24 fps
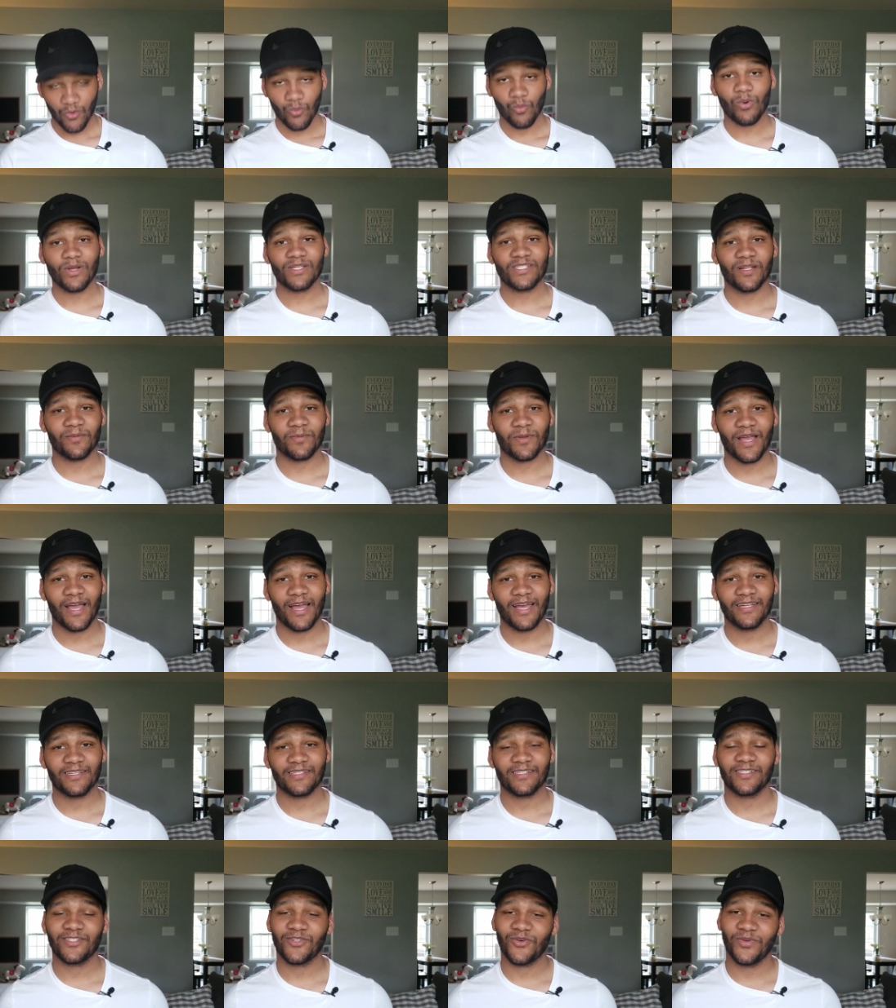What's up
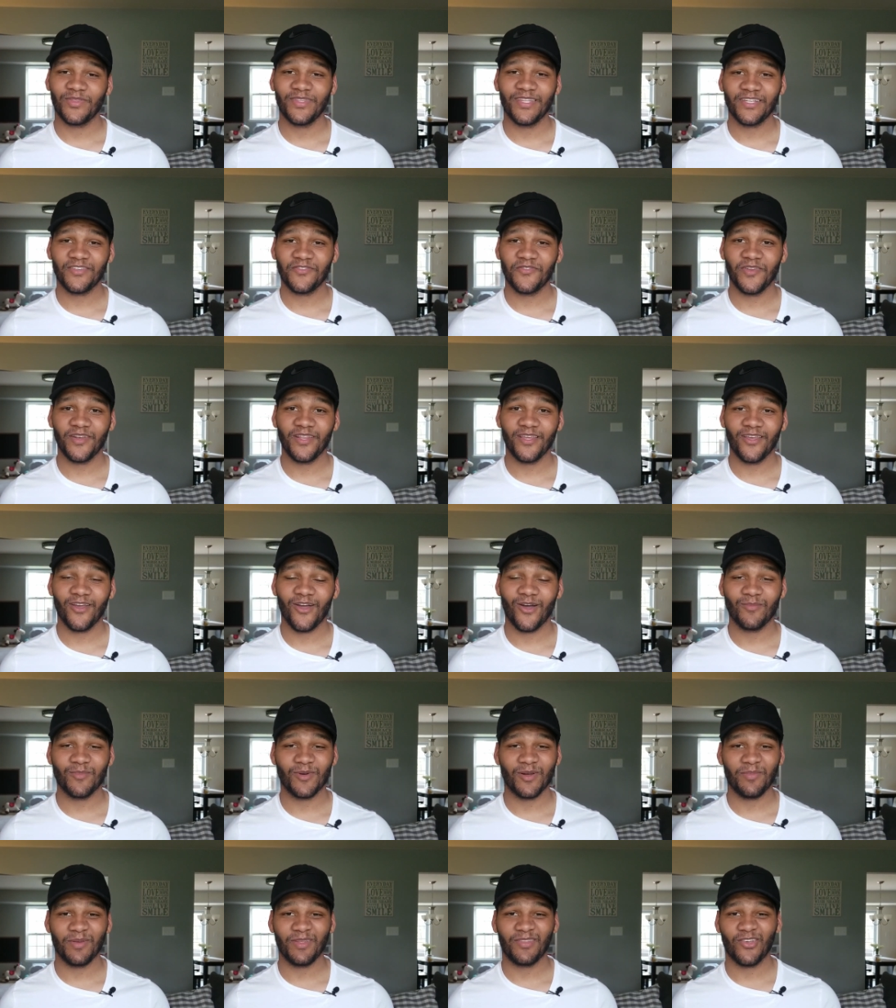guys? So in this video, I'm
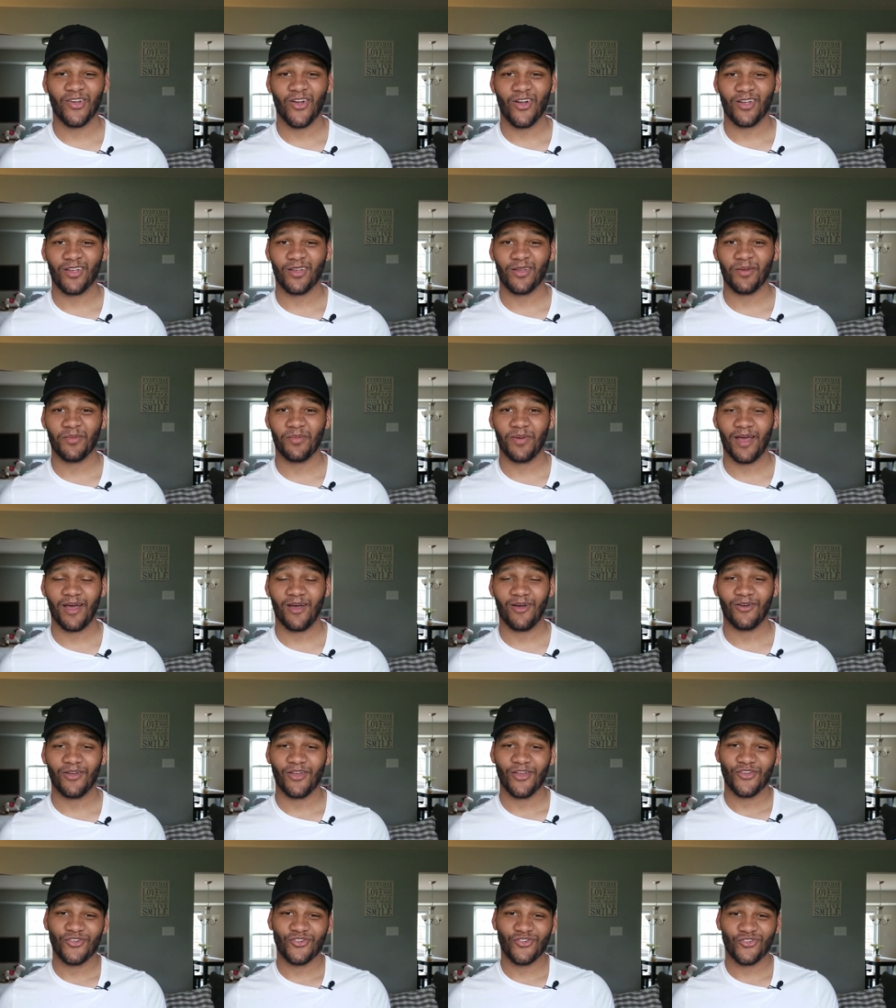gonna be talking
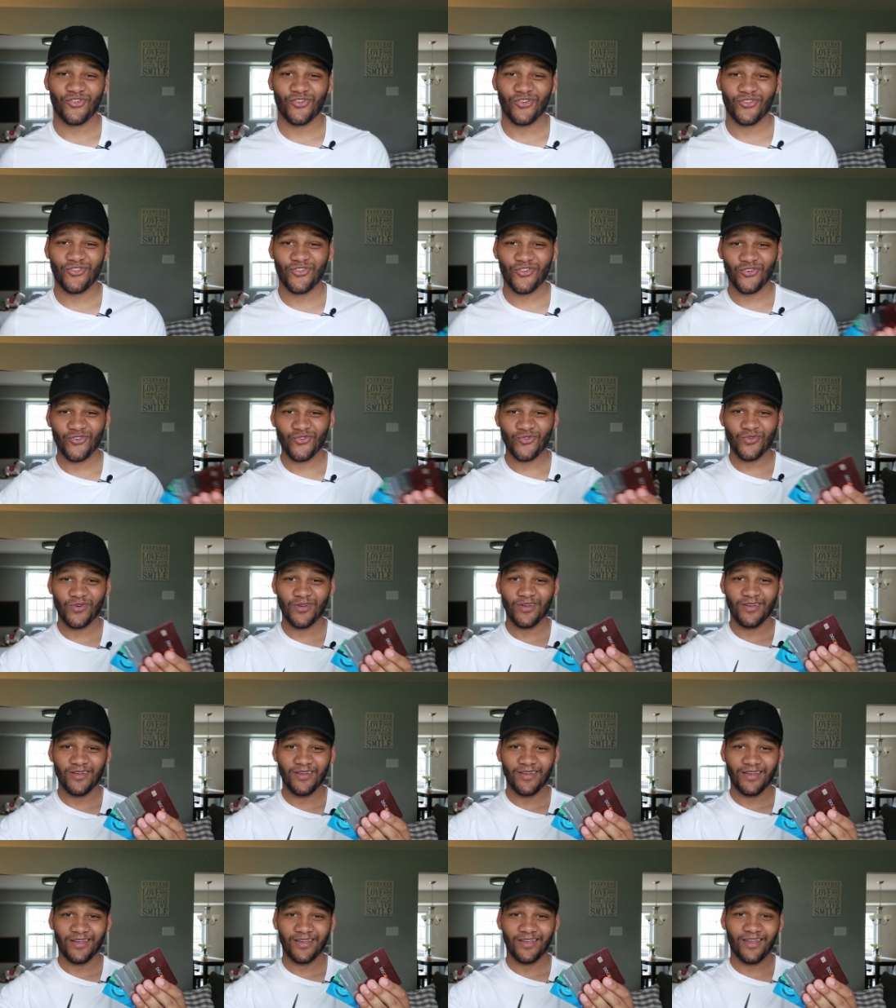about should you
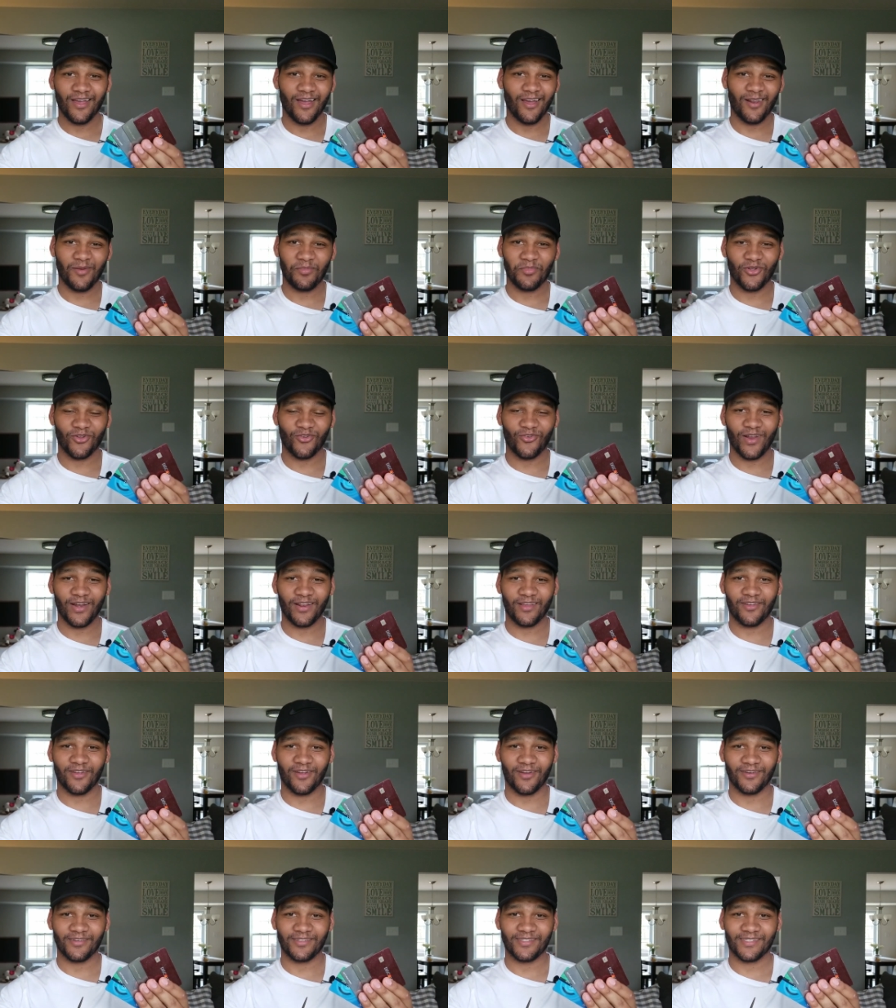cut up your credit
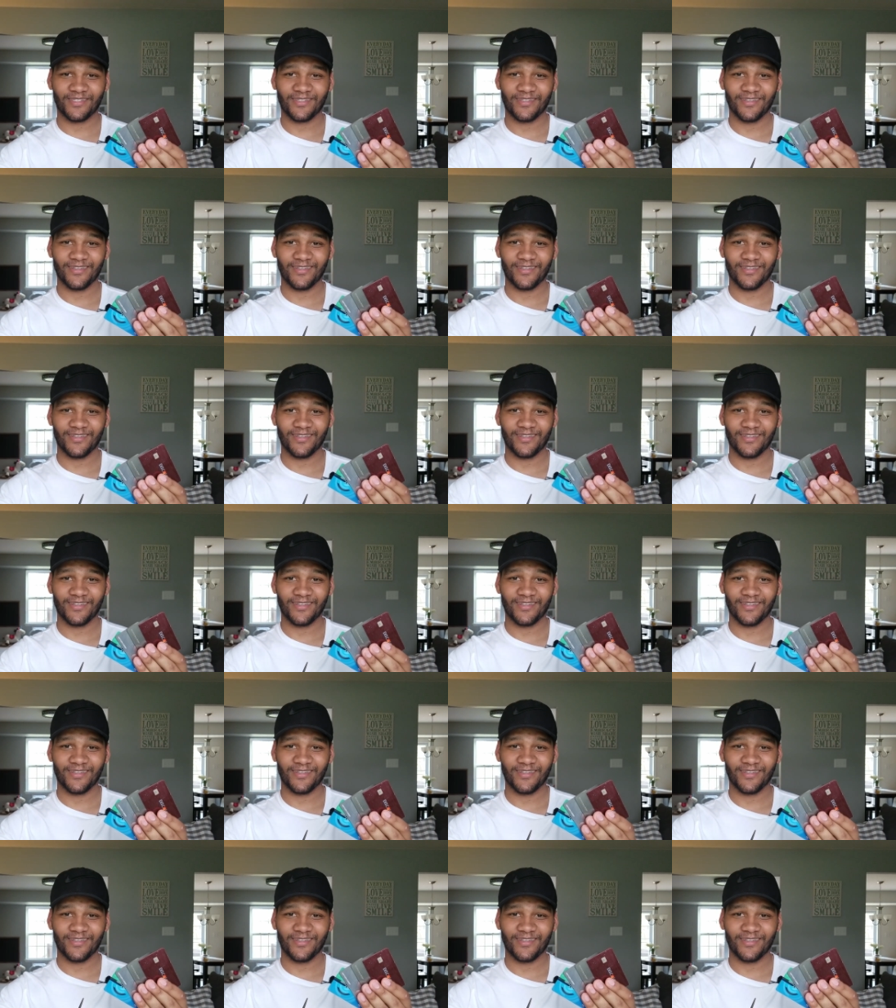cards?